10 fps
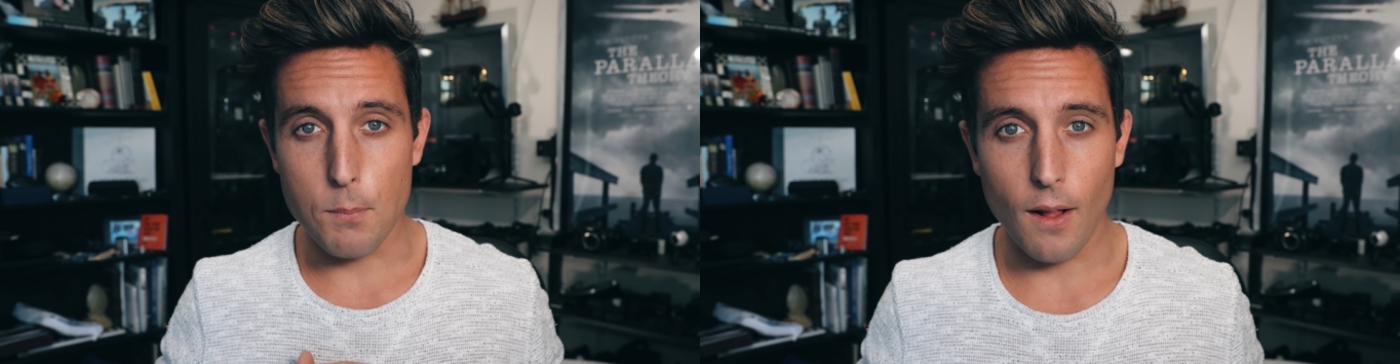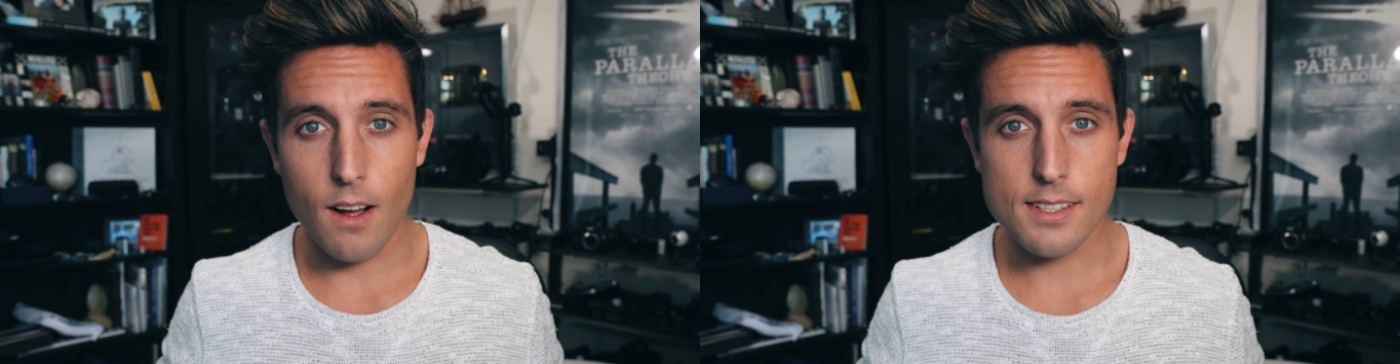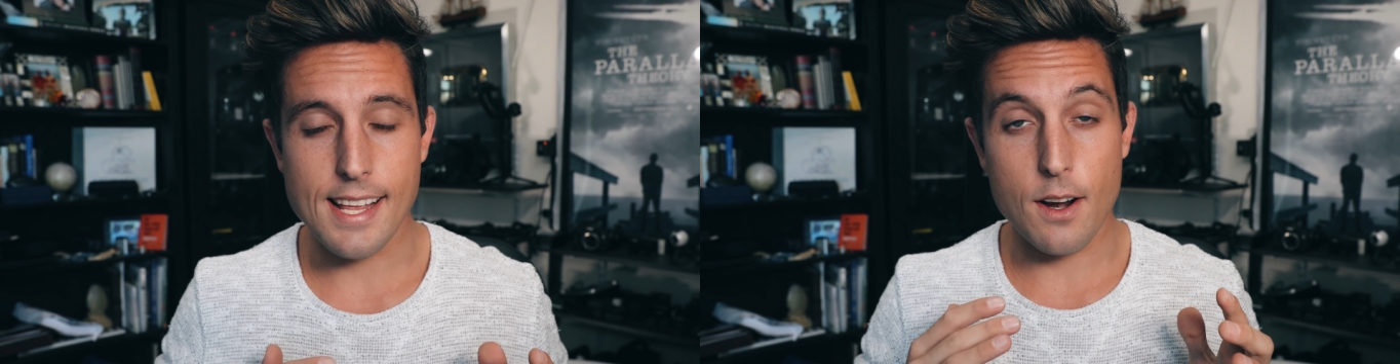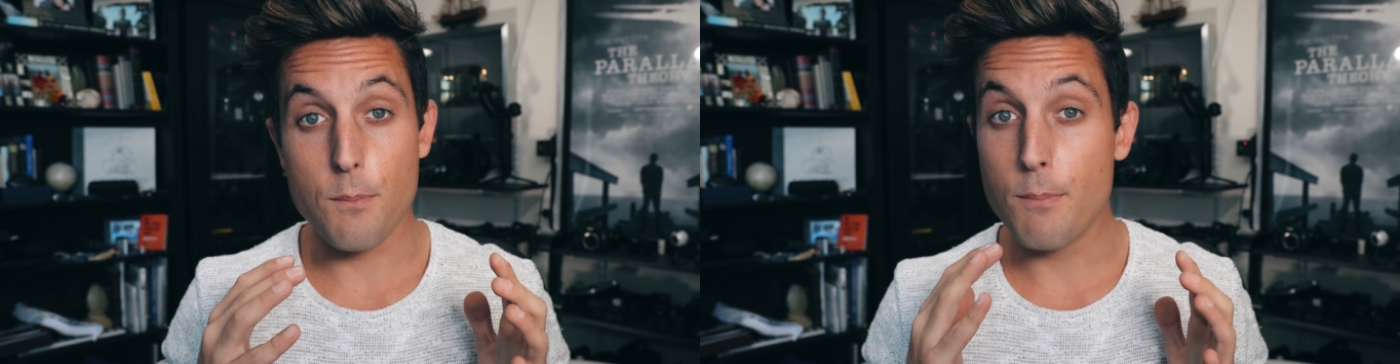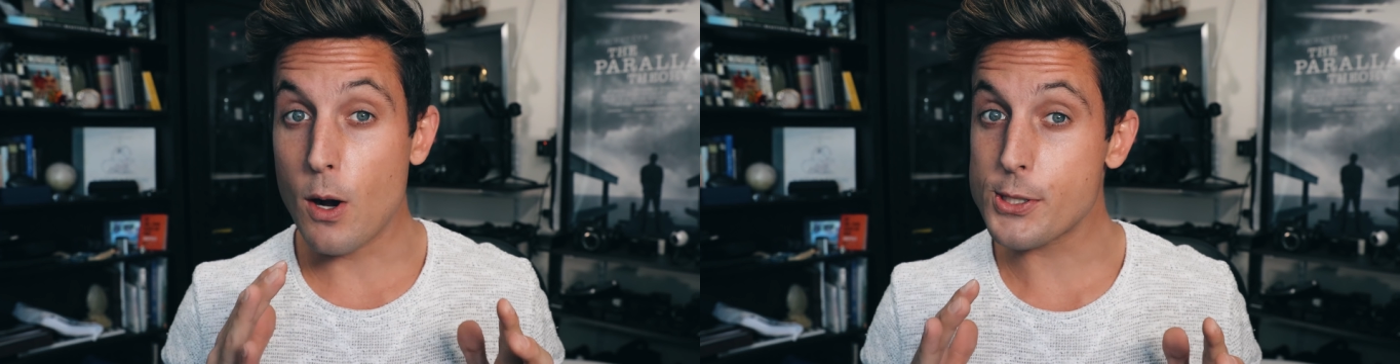vlogs that are
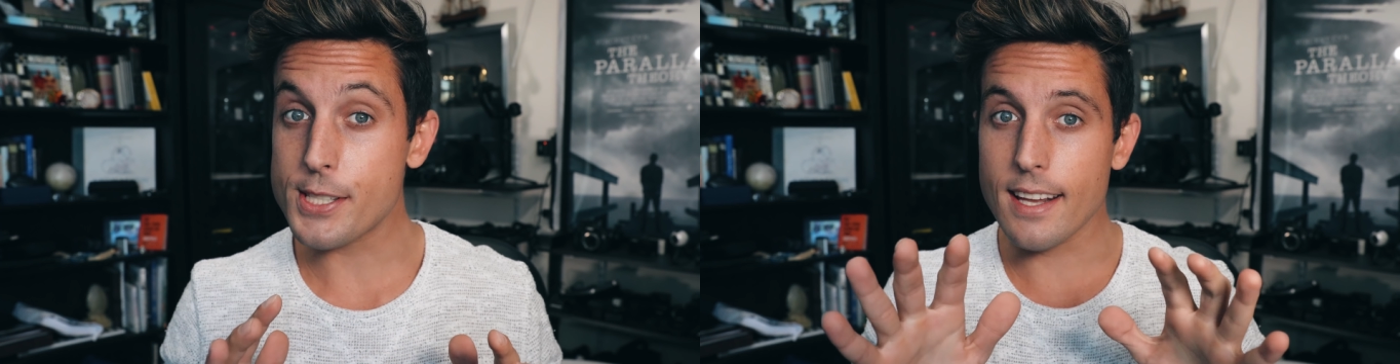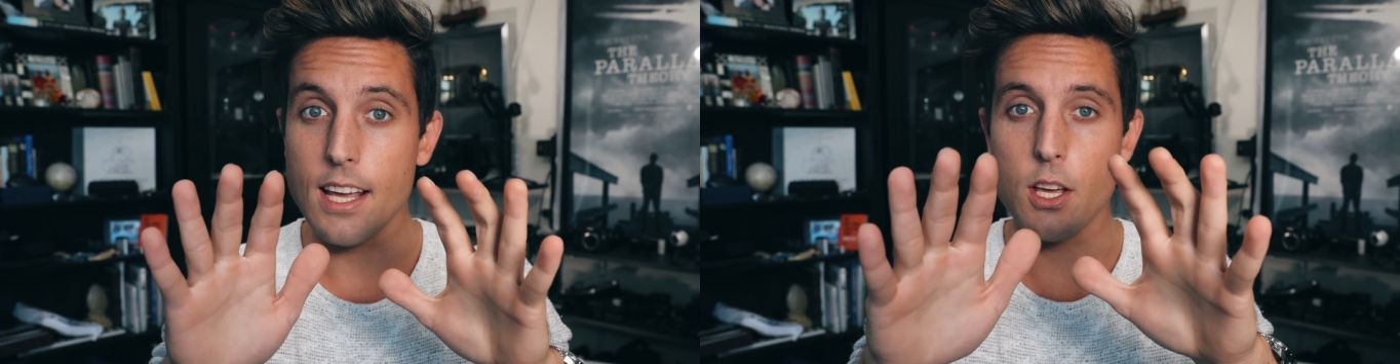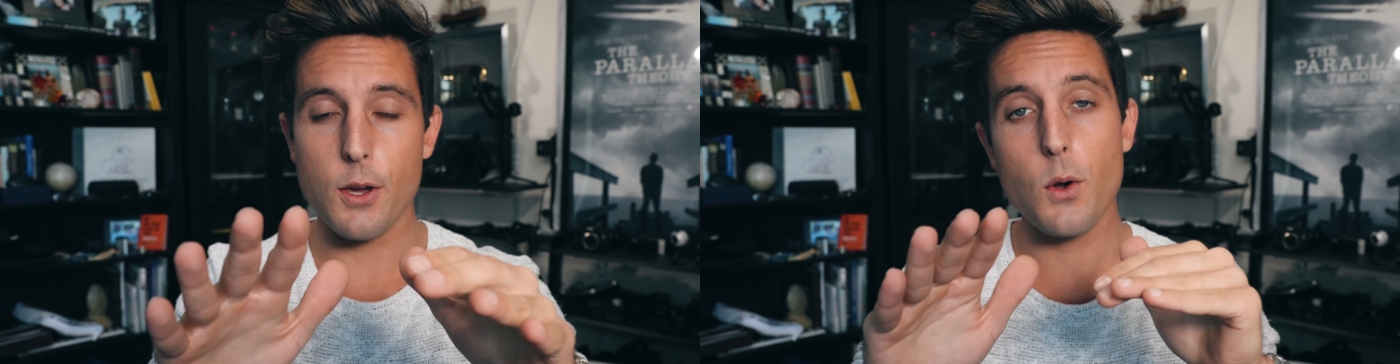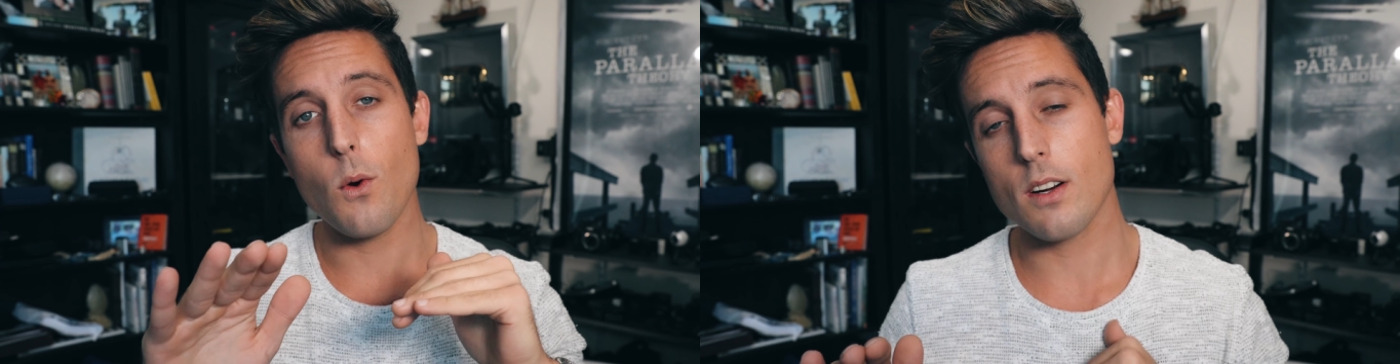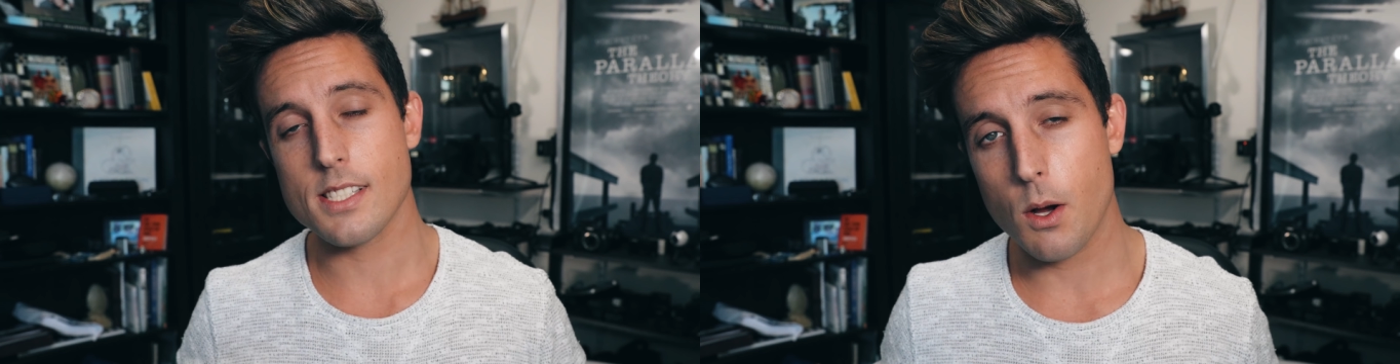mostly you
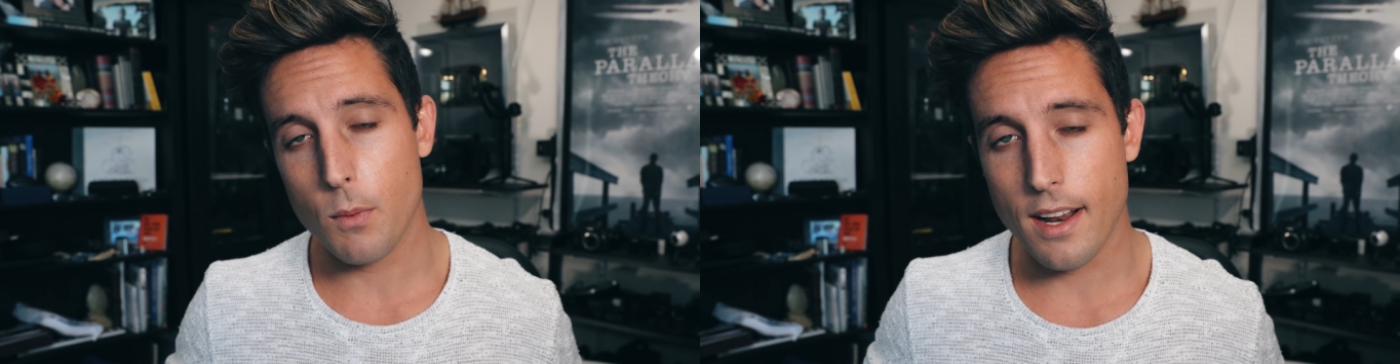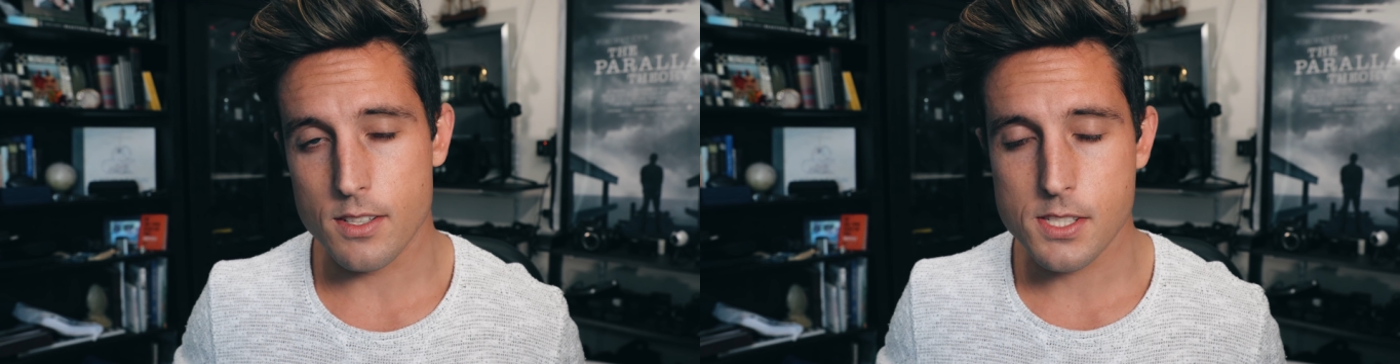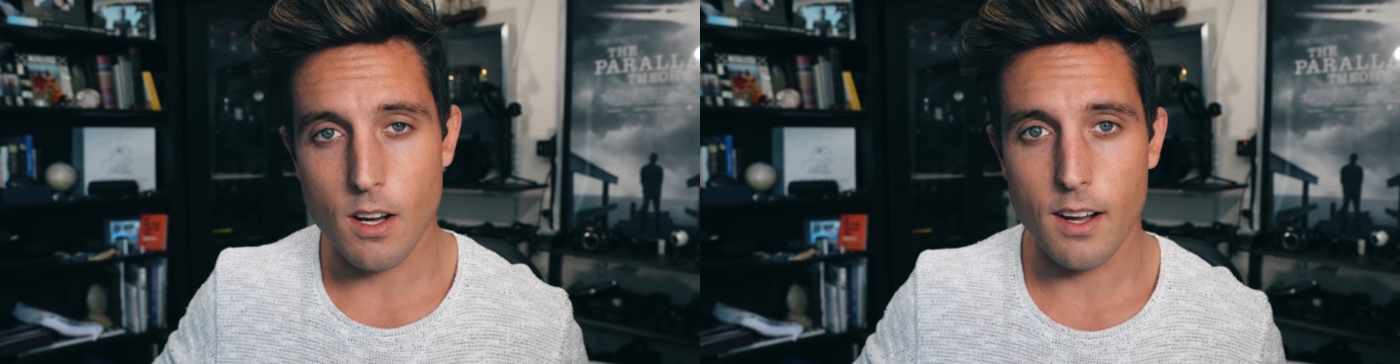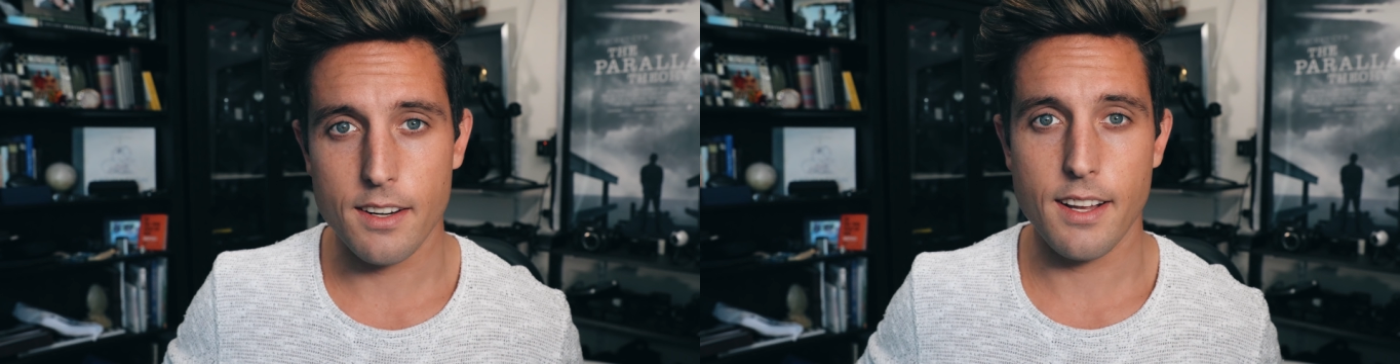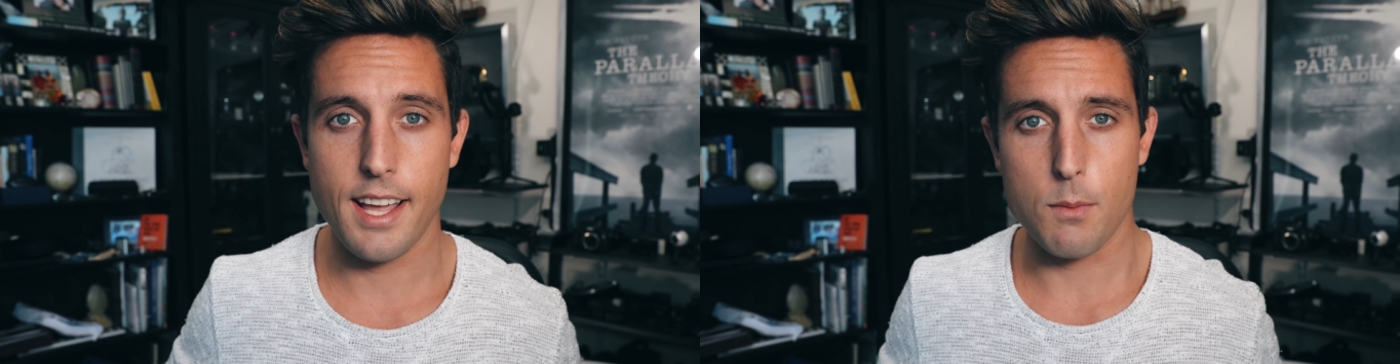or someone else
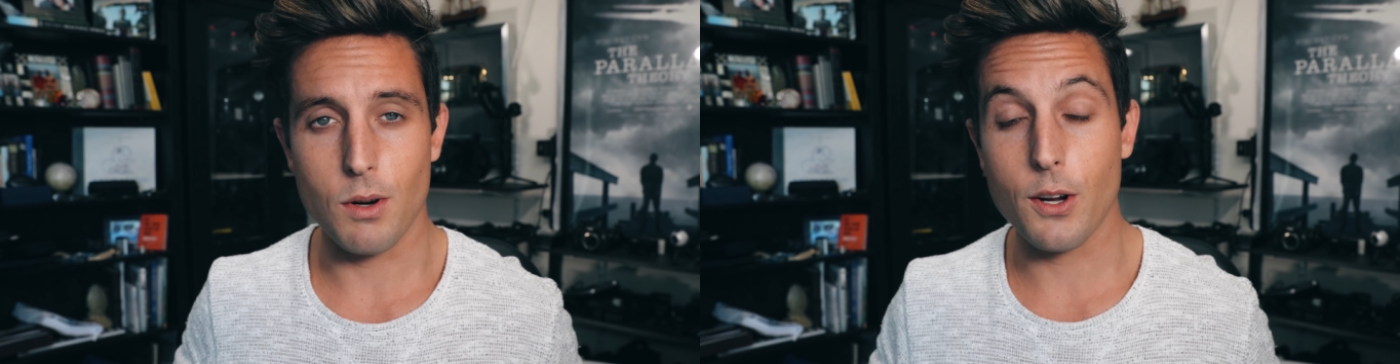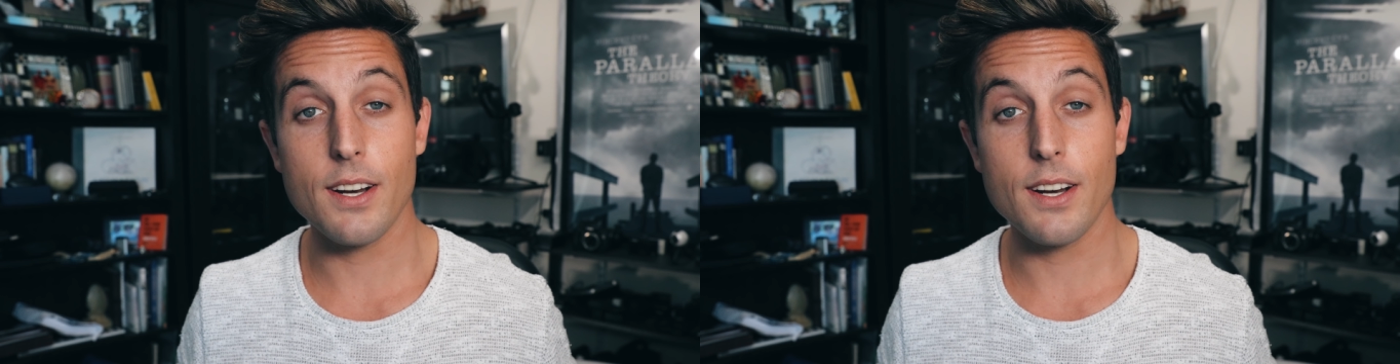talking to camera.